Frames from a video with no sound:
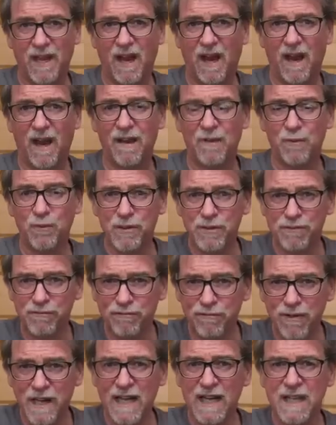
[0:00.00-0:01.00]
I was
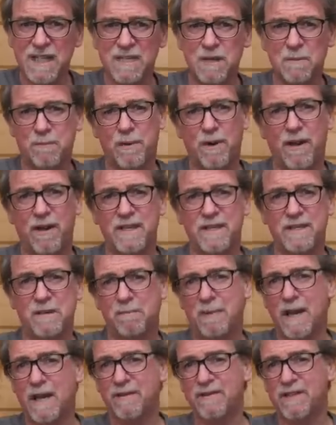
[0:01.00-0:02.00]
really surprised
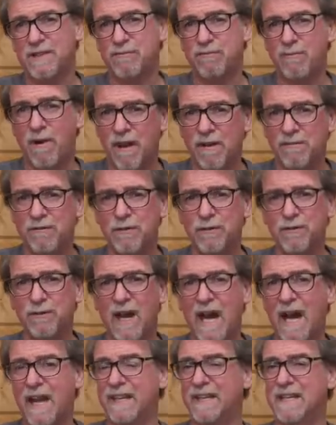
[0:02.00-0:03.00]
about this
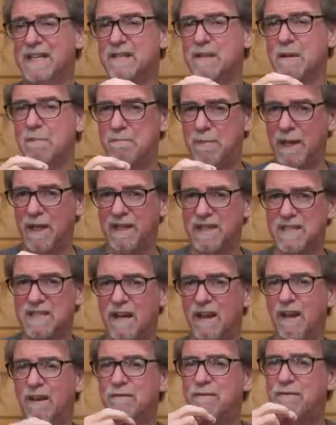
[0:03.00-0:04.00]
rifle and its
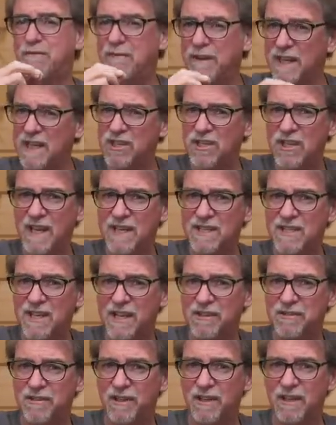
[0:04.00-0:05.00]
ability and finish,
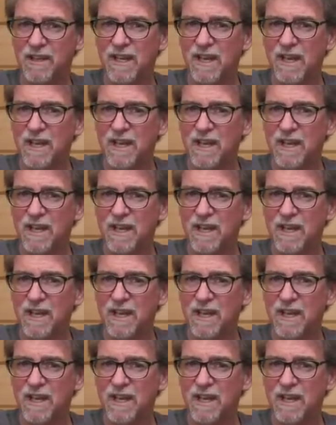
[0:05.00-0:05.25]
etc.